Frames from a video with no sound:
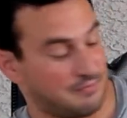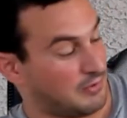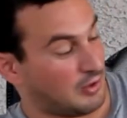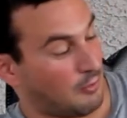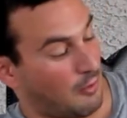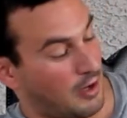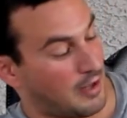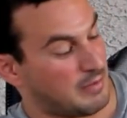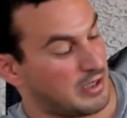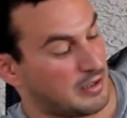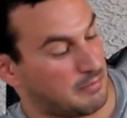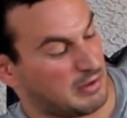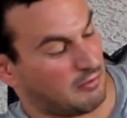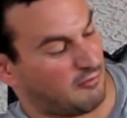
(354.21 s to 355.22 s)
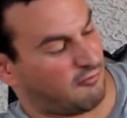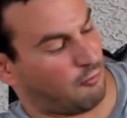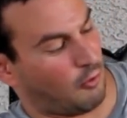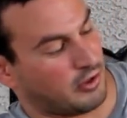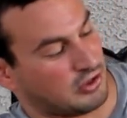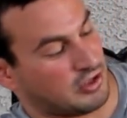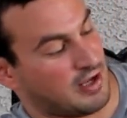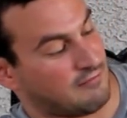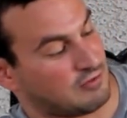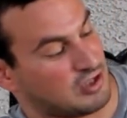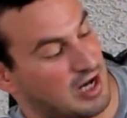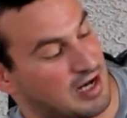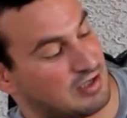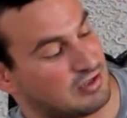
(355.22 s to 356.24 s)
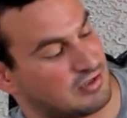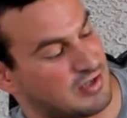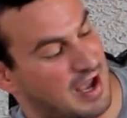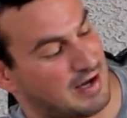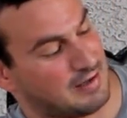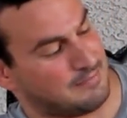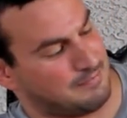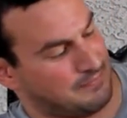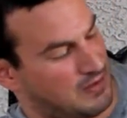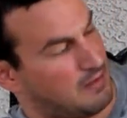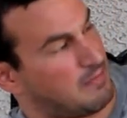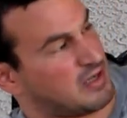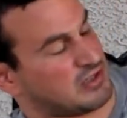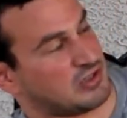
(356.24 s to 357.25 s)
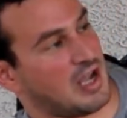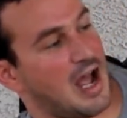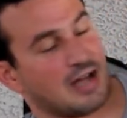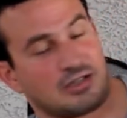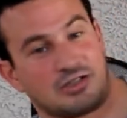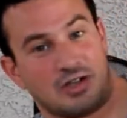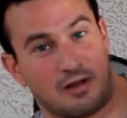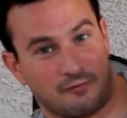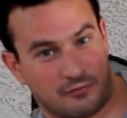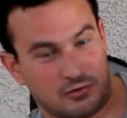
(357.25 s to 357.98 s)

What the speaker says: You know what I mean? I mean, Laphroaig should have chains on it in my Scotch self.